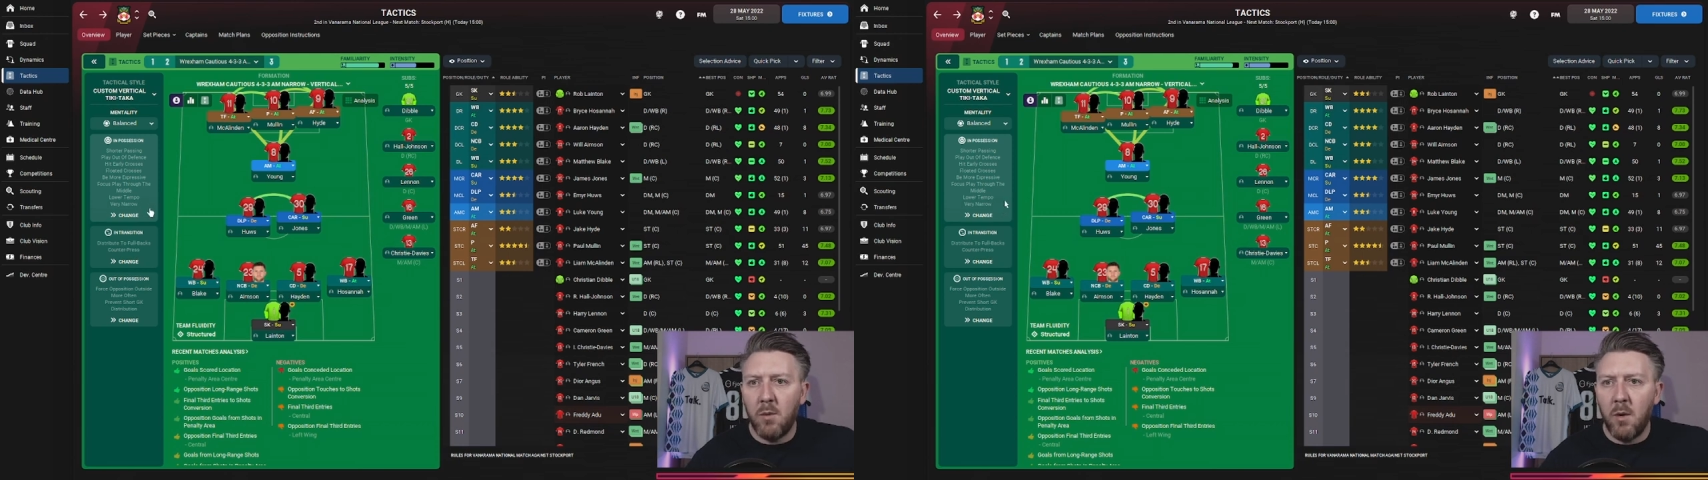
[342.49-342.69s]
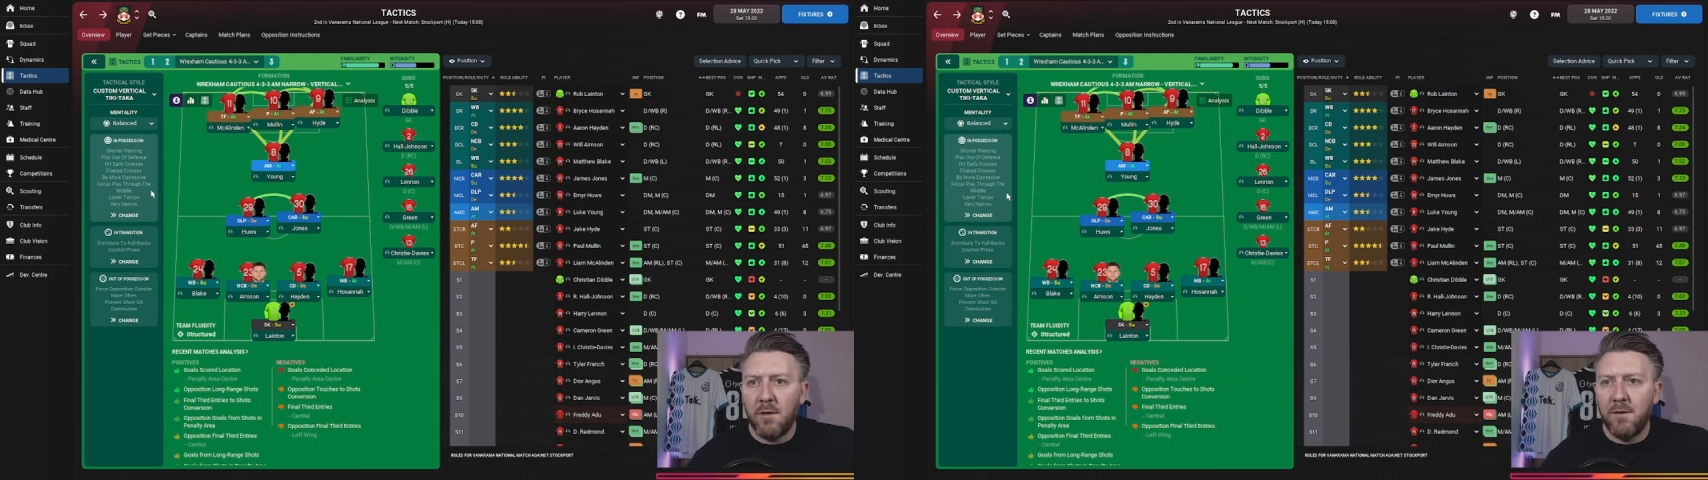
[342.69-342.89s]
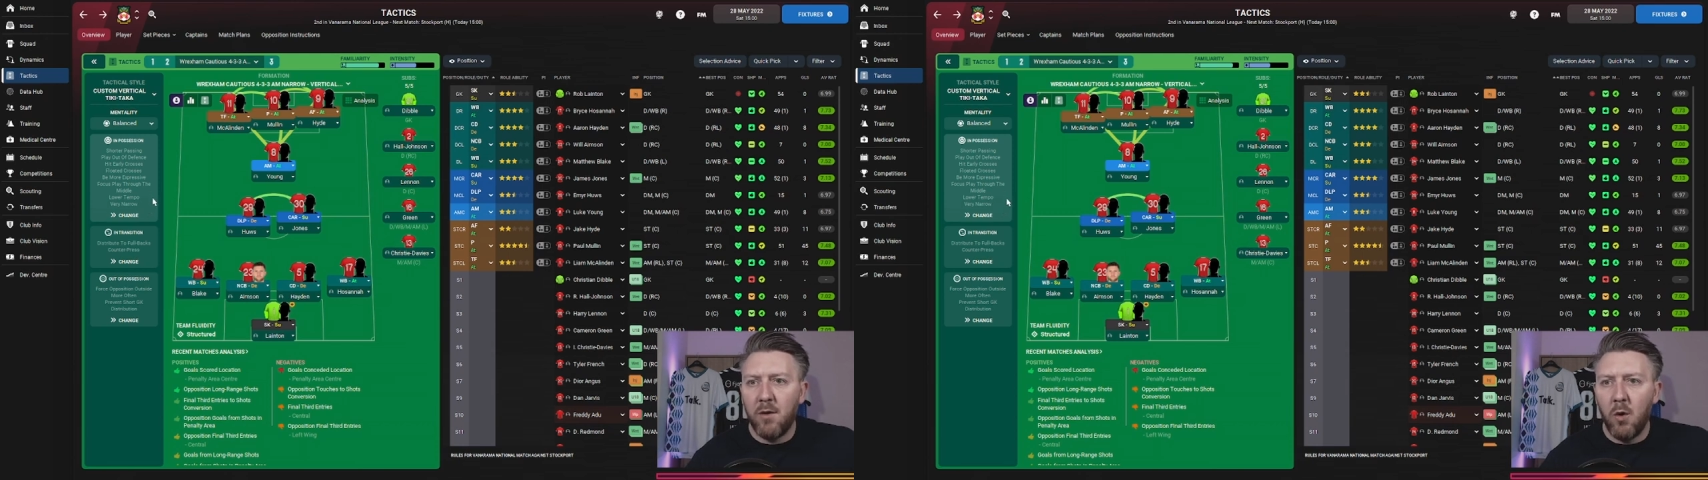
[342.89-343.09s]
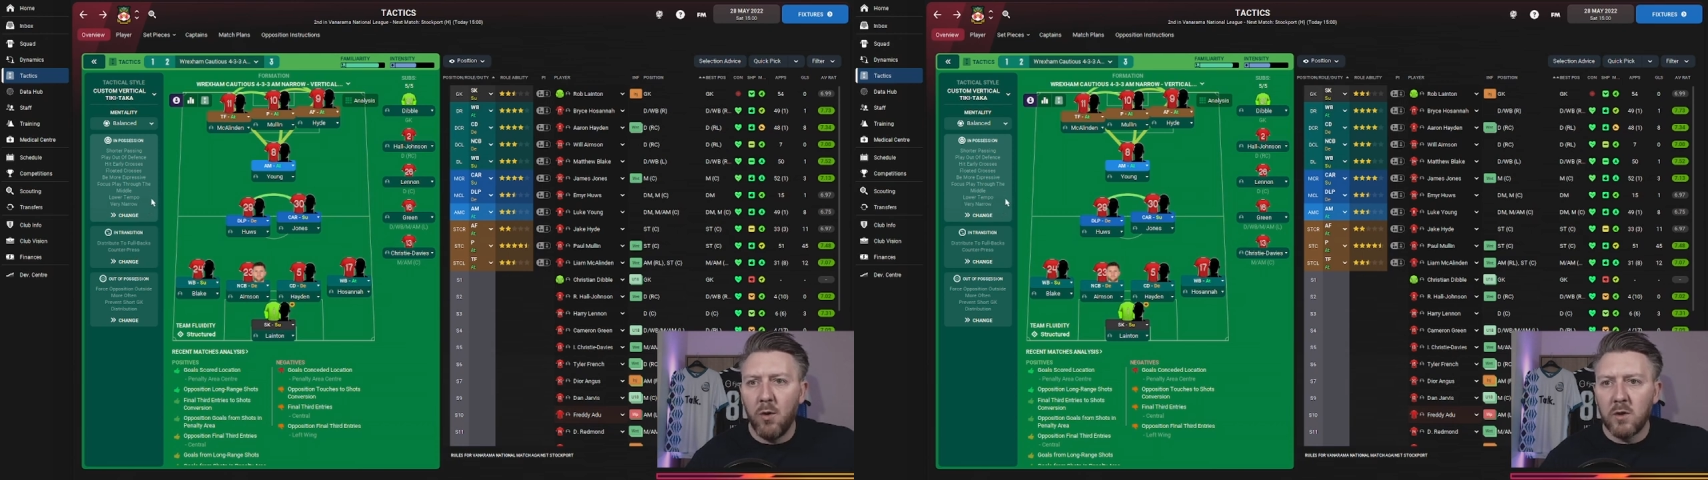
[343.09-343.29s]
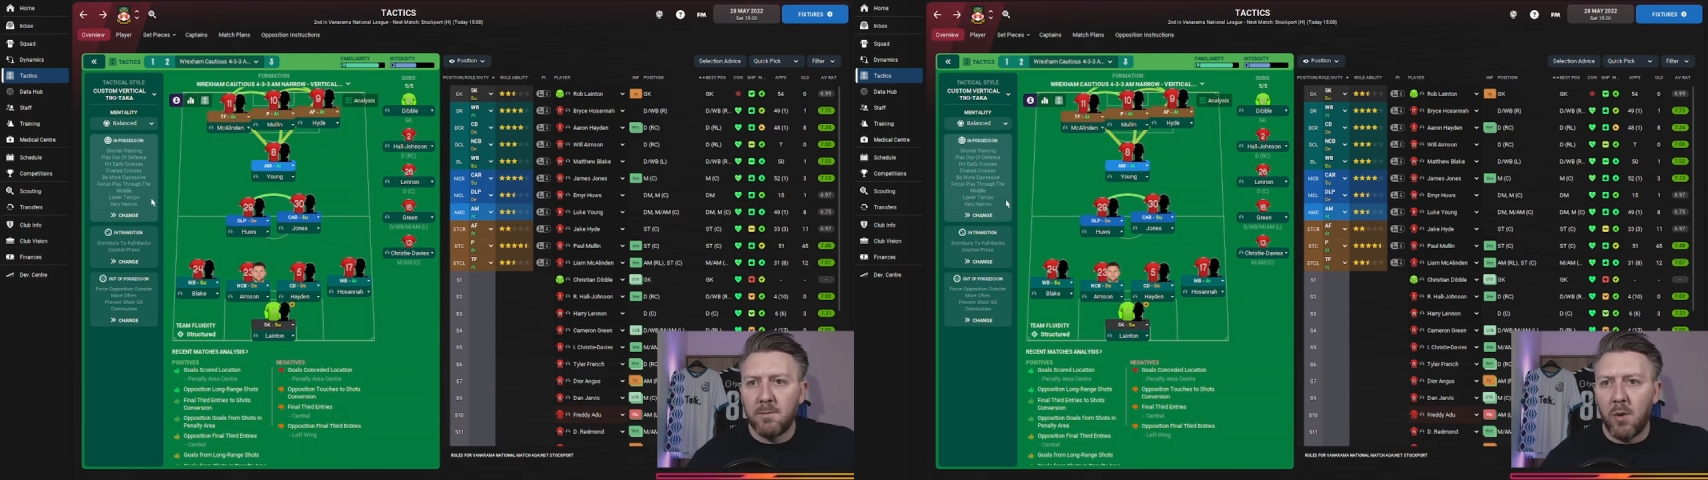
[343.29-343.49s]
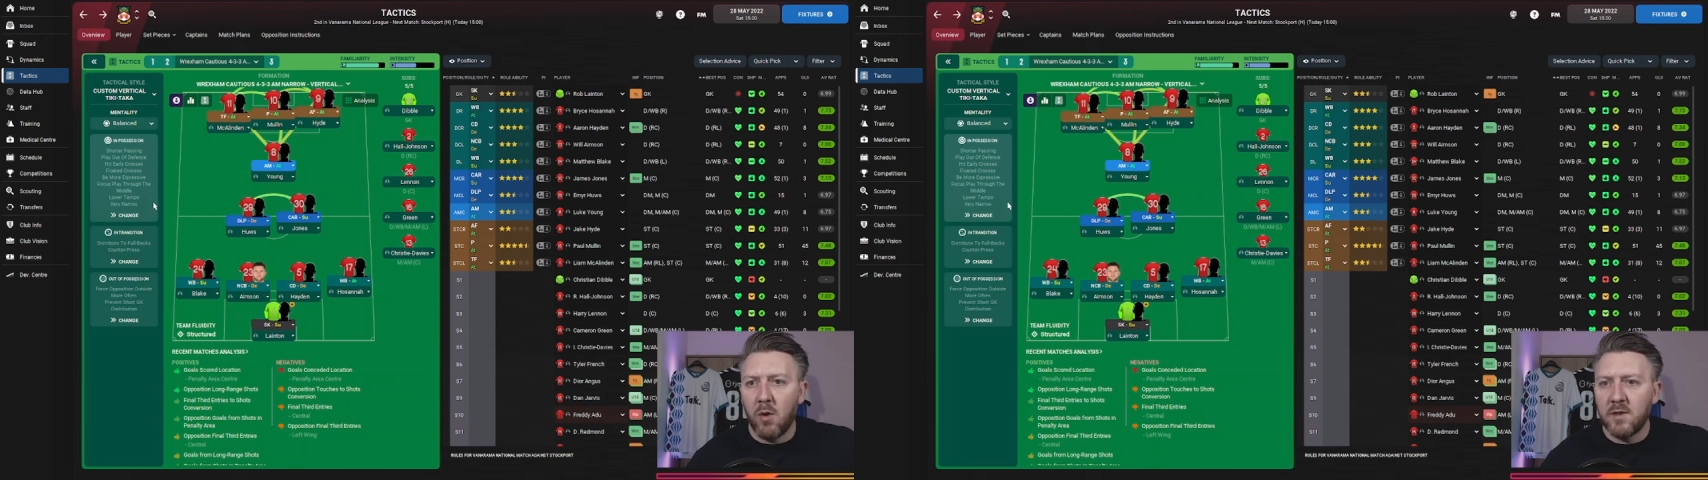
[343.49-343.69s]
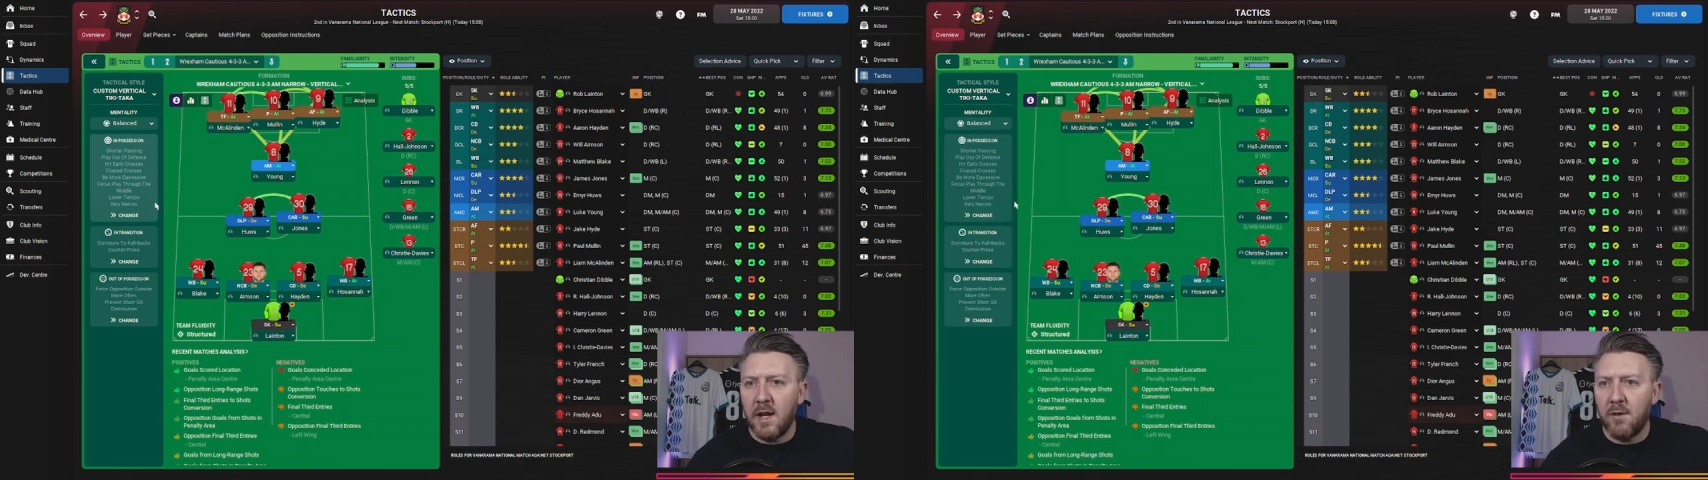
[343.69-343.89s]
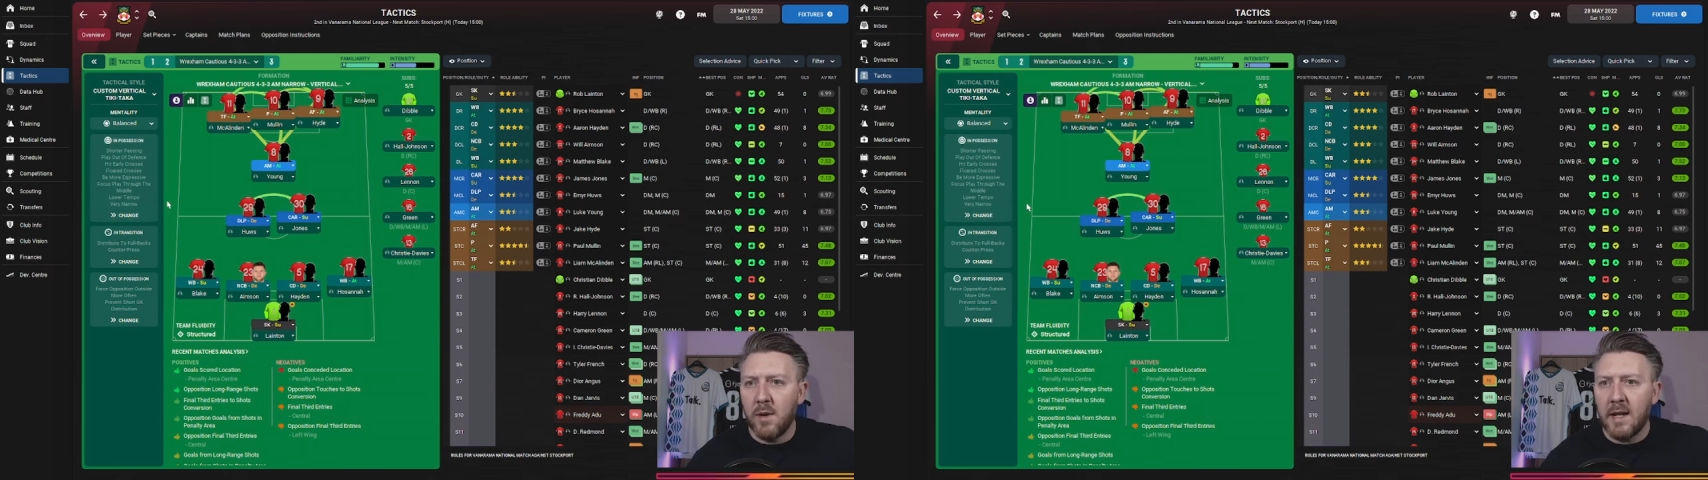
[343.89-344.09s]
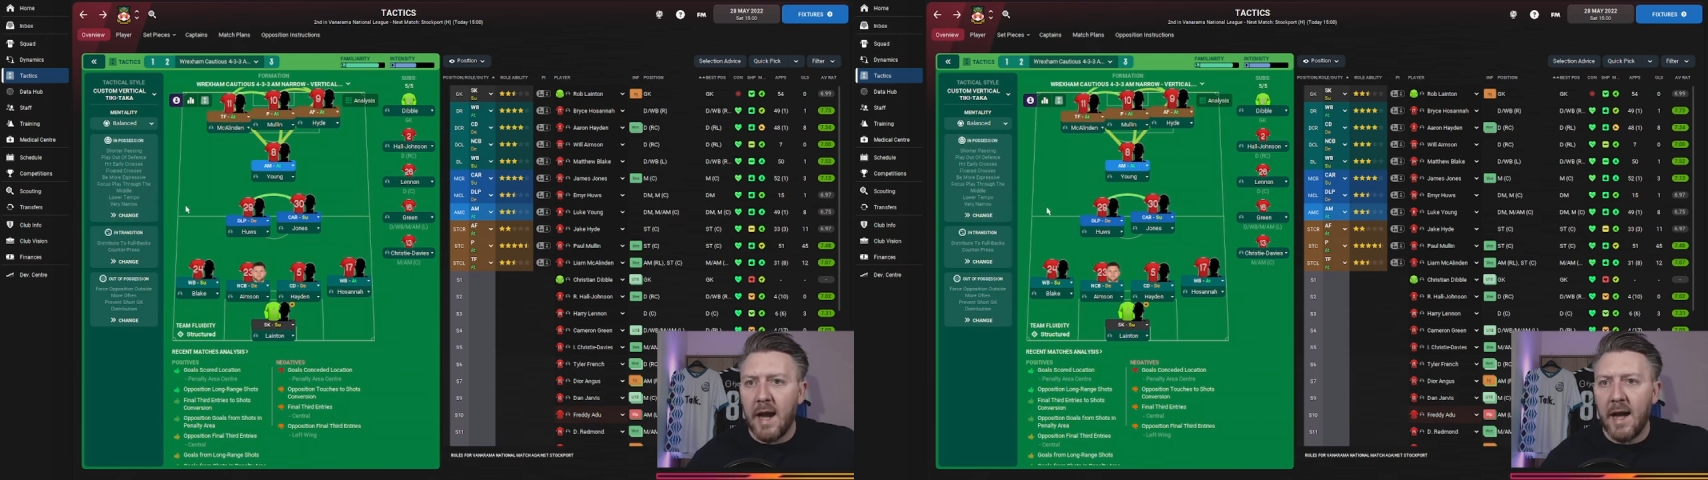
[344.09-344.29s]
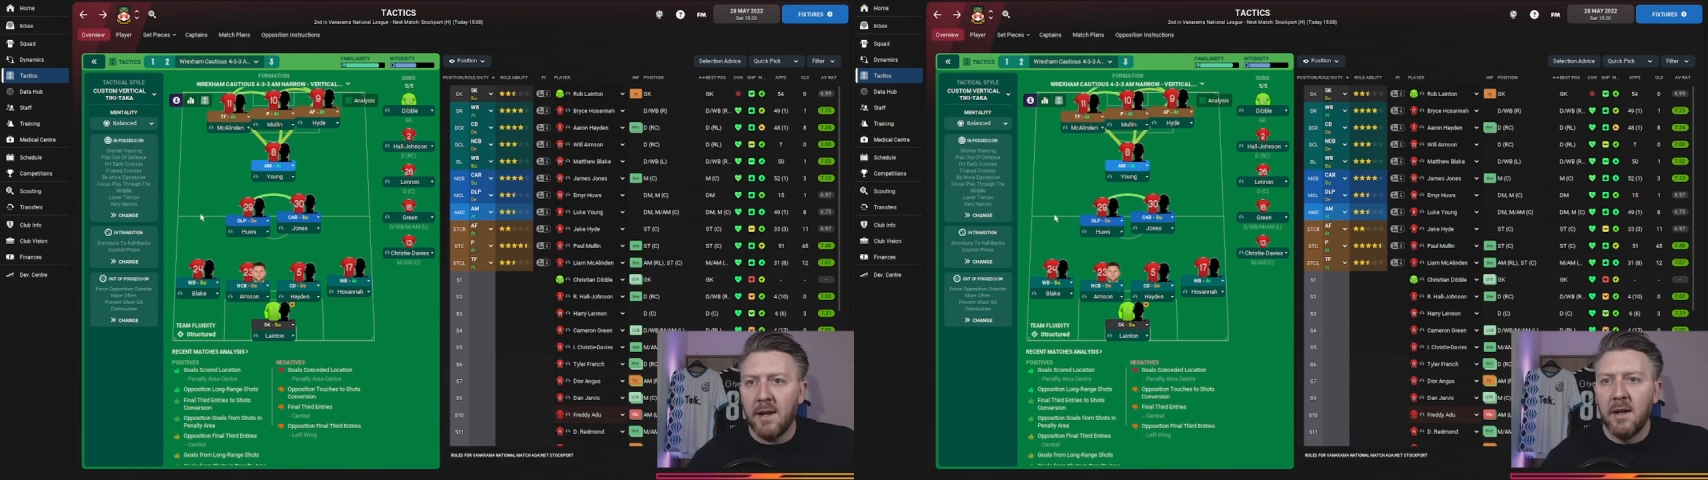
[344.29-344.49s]
We want to float those balls in if we
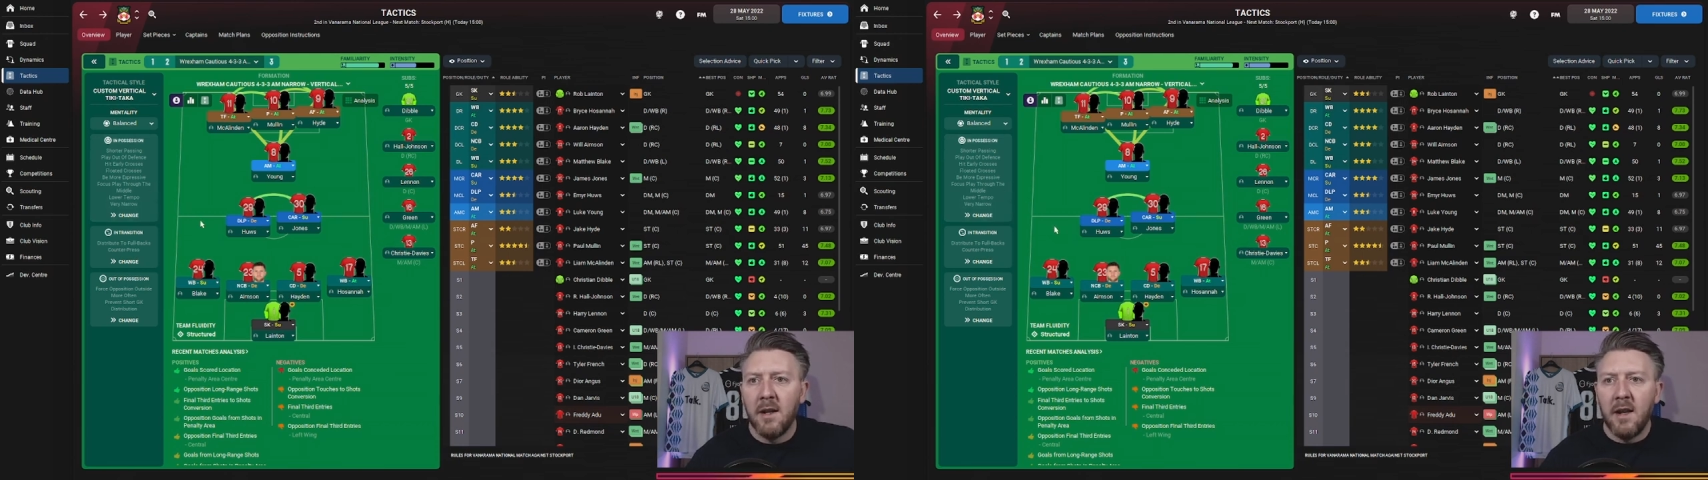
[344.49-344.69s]
can,